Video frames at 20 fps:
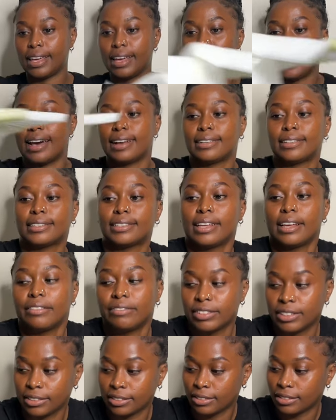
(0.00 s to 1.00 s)
are
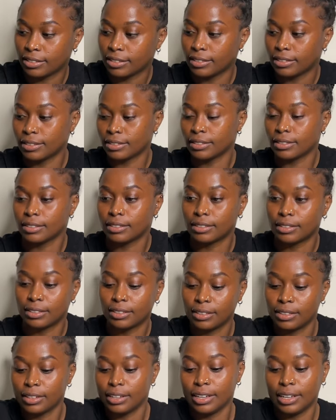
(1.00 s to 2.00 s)
7
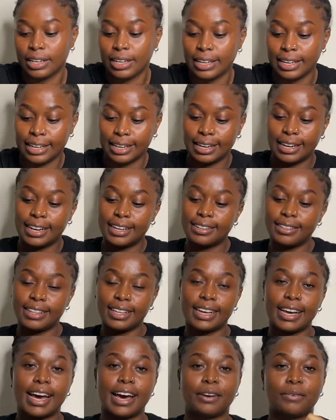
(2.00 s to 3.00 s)
and
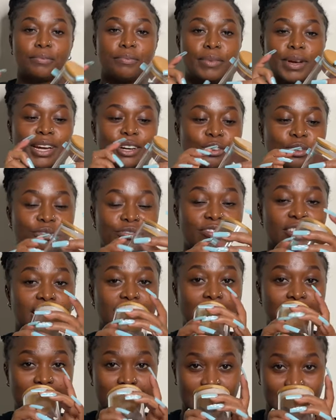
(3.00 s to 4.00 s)
they are made of
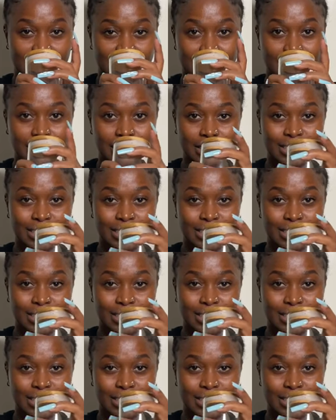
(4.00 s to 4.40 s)
glass.